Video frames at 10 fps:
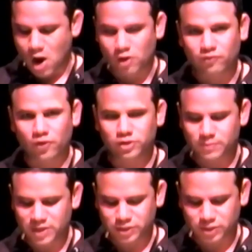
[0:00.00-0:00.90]
Our
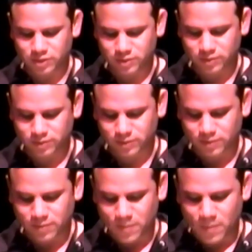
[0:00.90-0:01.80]
first mission
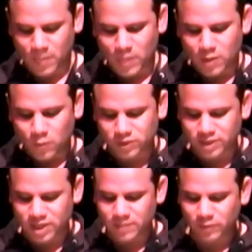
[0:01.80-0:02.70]

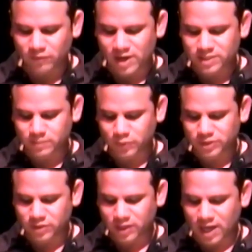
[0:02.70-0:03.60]
was an improvised
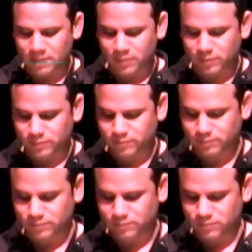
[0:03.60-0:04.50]
prison camp,
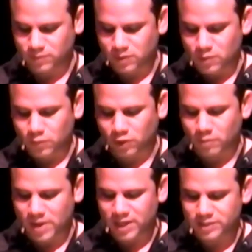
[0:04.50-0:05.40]
where
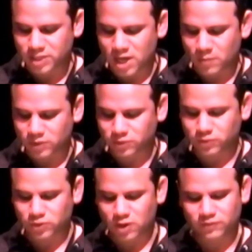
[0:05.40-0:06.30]
our main job was
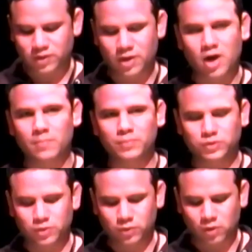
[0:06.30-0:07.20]
to soften
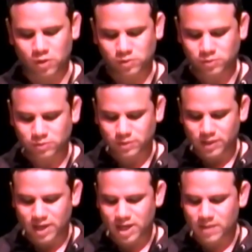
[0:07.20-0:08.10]
up
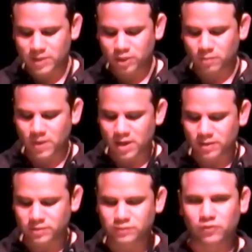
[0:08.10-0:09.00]
so-called enemy
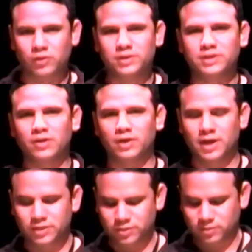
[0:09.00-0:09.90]
combatants for
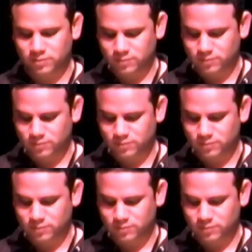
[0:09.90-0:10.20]
interrogation.